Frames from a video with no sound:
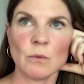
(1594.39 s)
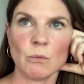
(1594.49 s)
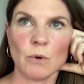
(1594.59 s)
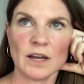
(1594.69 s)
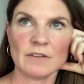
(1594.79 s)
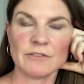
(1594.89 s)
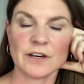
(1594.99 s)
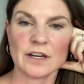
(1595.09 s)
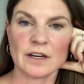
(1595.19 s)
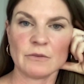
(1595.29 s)

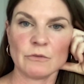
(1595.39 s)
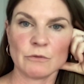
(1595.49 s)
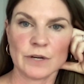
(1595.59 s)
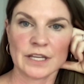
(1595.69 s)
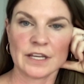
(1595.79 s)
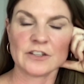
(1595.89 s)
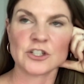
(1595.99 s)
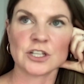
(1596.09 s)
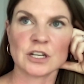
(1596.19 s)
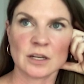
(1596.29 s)
Wi-Fi
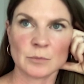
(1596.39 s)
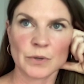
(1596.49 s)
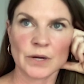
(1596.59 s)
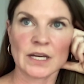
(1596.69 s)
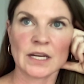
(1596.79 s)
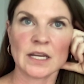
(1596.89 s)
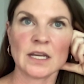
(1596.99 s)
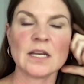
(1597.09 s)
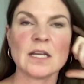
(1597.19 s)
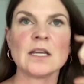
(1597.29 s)
radiation on pregnant.
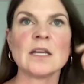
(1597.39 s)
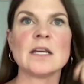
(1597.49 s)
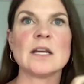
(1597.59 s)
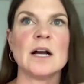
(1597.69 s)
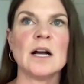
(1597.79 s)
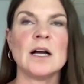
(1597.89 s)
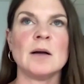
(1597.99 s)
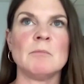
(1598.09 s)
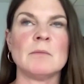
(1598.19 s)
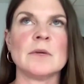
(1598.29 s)

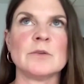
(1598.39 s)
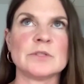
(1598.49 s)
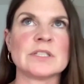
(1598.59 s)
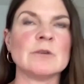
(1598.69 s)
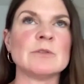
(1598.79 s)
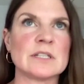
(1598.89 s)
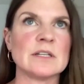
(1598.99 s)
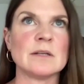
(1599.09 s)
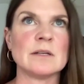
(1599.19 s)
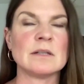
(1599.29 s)
Um, it was it was
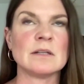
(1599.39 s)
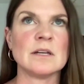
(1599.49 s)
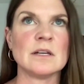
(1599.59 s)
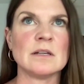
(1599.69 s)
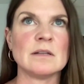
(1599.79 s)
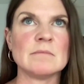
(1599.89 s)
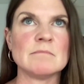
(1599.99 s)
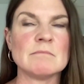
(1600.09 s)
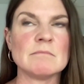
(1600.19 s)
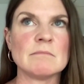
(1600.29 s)
a, a,
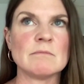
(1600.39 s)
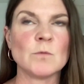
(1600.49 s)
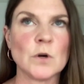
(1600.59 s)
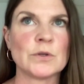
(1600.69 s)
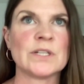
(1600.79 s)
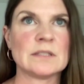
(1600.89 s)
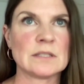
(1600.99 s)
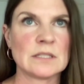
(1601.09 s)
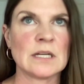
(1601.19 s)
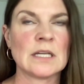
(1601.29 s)
rodent
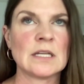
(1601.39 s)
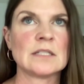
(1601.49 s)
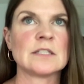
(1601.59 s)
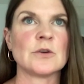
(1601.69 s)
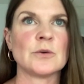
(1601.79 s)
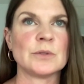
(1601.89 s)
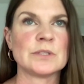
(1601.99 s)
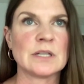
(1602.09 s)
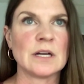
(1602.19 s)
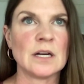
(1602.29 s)
study, so it
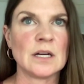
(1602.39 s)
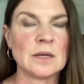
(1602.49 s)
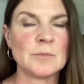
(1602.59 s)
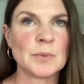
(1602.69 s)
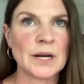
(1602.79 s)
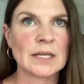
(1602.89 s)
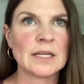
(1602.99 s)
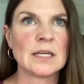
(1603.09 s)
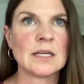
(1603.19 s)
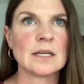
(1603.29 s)
was uh,
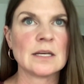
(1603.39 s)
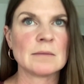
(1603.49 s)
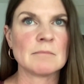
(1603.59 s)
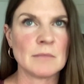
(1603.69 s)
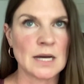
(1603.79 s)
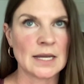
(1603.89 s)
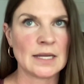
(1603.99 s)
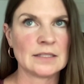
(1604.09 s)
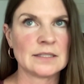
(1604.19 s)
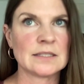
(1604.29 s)
pregnant
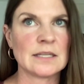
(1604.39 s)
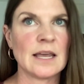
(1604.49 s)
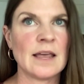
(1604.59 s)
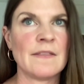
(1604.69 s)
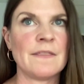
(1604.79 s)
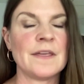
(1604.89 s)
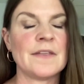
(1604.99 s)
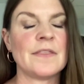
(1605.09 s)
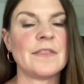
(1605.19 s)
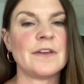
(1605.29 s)
mice, and
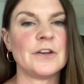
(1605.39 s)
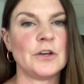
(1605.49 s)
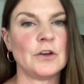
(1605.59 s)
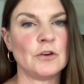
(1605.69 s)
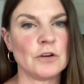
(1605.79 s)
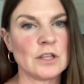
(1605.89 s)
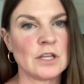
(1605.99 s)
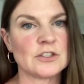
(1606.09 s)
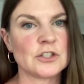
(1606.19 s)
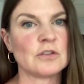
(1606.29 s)
then the
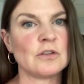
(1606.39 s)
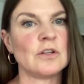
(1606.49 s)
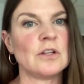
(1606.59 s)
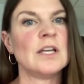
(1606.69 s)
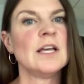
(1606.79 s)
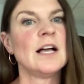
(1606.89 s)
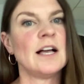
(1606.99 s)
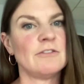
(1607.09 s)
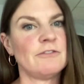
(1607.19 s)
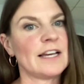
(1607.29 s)
neurological
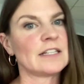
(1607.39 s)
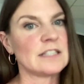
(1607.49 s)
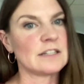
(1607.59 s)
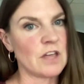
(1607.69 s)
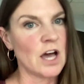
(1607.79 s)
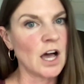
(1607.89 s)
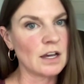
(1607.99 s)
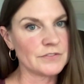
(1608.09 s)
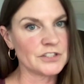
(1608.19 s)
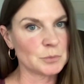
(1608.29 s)
effects of the
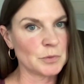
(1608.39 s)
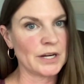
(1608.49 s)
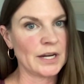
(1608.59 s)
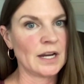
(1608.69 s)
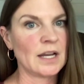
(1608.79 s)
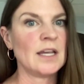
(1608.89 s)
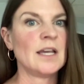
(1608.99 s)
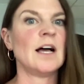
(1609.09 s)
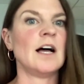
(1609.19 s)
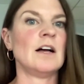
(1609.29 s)
offspring
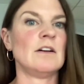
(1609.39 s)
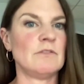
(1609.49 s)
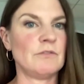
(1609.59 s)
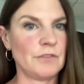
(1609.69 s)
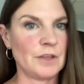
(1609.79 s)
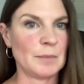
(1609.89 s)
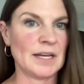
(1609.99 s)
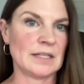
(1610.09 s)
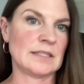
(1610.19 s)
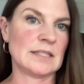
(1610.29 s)
of the
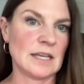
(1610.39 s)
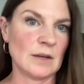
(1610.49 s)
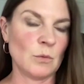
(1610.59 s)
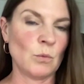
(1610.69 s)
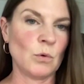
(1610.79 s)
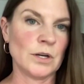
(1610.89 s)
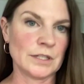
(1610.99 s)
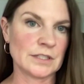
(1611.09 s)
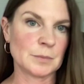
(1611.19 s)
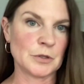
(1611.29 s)
mice that were
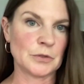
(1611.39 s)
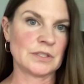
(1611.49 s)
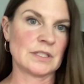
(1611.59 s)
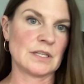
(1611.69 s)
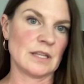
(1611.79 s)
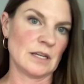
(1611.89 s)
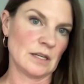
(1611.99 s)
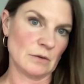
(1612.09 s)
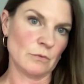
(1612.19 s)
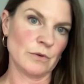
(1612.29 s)
exposed to
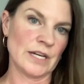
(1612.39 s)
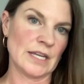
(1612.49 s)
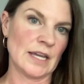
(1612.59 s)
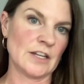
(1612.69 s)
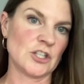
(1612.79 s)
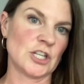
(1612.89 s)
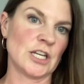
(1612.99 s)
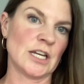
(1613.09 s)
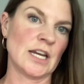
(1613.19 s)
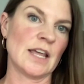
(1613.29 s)
the
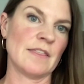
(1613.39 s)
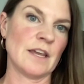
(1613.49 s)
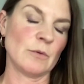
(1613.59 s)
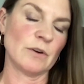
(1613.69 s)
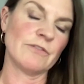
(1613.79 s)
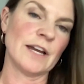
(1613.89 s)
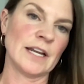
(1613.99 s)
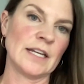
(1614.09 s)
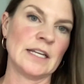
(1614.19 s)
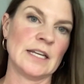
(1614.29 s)
radiation, and they were
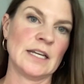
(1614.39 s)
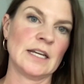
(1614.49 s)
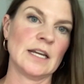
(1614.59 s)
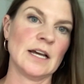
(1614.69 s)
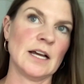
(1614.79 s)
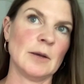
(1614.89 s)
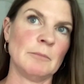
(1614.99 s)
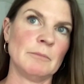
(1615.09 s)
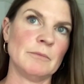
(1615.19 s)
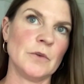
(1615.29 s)
finding
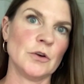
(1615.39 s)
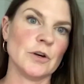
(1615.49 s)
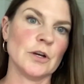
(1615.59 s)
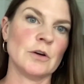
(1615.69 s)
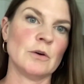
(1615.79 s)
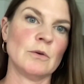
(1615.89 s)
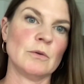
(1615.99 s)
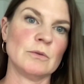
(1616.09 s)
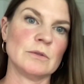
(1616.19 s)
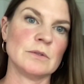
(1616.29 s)
um,
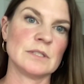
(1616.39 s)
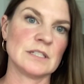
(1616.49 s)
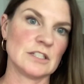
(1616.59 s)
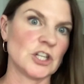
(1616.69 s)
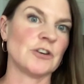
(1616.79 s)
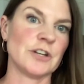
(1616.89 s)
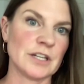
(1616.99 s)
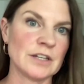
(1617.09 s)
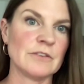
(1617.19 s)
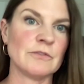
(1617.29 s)

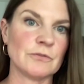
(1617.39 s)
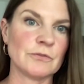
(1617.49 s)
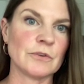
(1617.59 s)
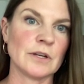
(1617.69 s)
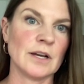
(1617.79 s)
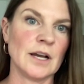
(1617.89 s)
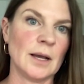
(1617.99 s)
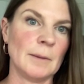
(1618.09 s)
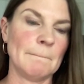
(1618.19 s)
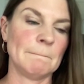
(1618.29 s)
neurodegenerative
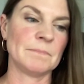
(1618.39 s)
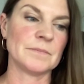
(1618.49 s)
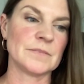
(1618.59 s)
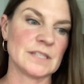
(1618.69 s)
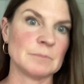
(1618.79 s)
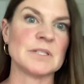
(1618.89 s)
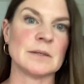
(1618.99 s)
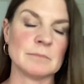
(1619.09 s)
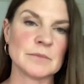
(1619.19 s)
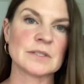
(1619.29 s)
um,
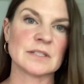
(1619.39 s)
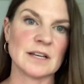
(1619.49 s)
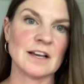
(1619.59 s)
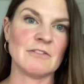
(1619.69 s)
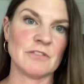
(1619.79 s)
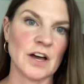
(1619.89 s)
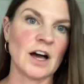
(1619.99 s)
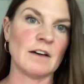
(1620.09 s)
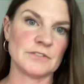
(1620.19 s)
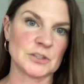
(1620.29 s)
symptoms of the
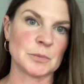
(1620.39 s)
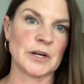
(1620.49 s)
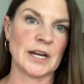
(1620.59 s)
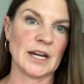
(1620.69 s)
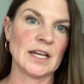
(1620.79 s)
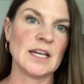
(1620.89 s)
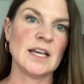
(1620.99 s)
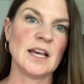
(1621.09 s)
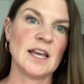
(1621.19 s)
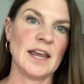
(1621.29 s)
offspring.
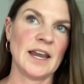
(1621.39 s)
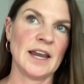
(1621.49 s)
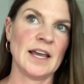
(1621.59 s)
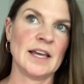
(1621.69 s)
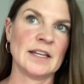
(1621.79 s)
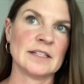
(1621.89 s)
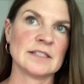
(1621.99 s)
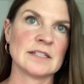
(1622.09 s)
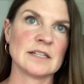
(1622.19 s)
And